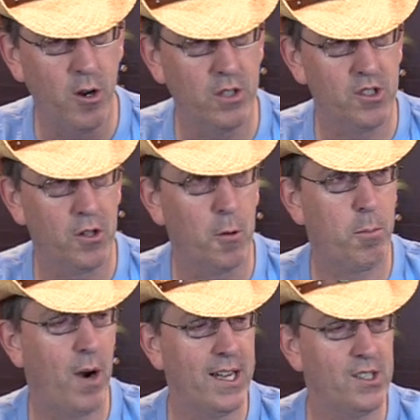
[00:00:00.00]
I know it's a little
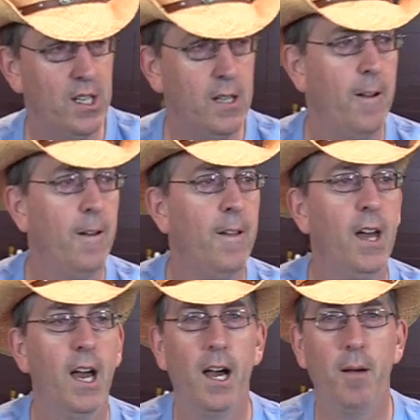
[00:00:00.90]
pricey.
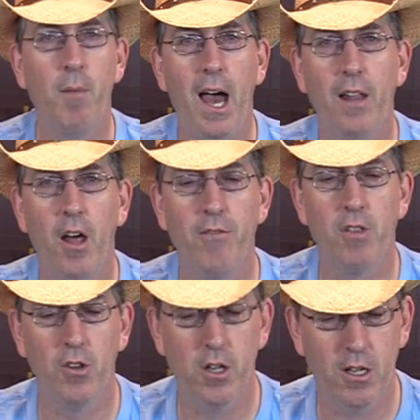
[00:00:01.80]
Um, I love
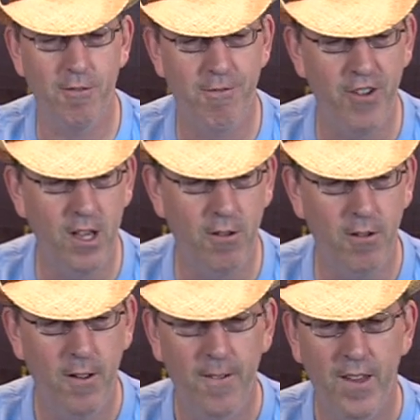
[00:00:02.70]
the look and
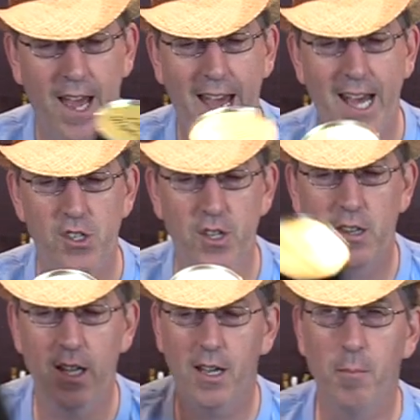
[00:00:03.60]
feel. I actually
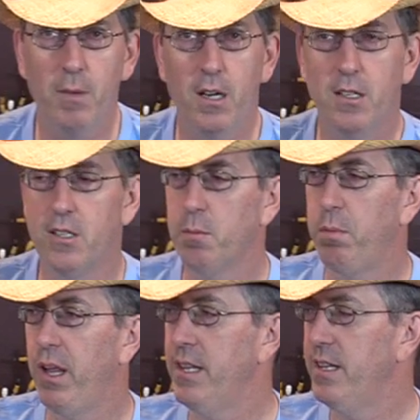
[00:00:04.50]
think I'm going to
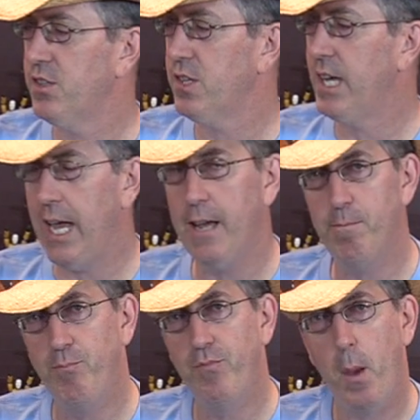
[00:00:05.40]
display this
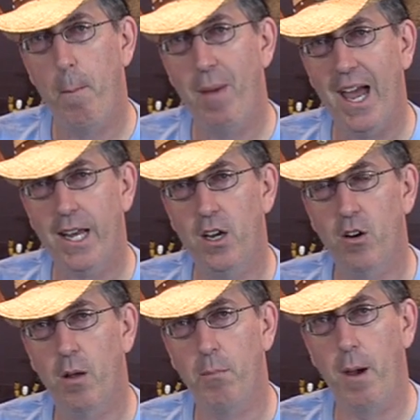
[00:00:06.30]
game back
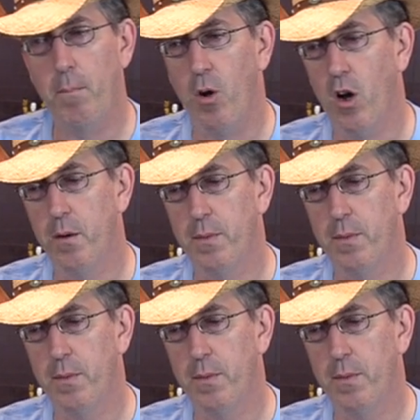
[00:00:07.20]
here on my bar